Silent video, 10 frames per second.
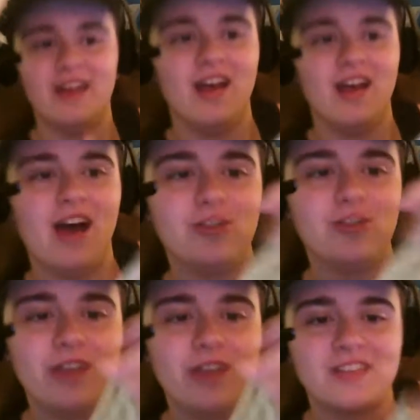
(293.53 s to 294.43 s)
I do like
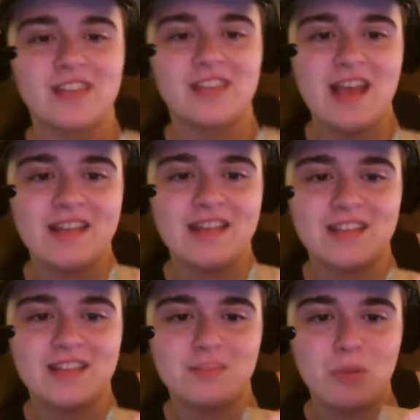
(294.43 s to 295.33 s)
this. It says,
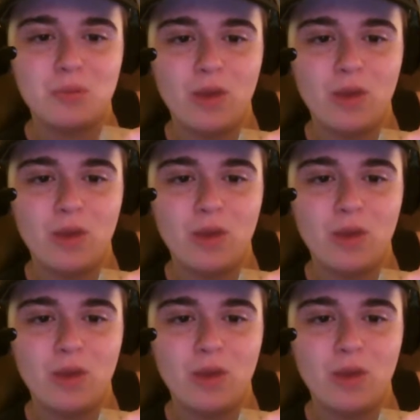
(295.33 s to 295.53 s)
beware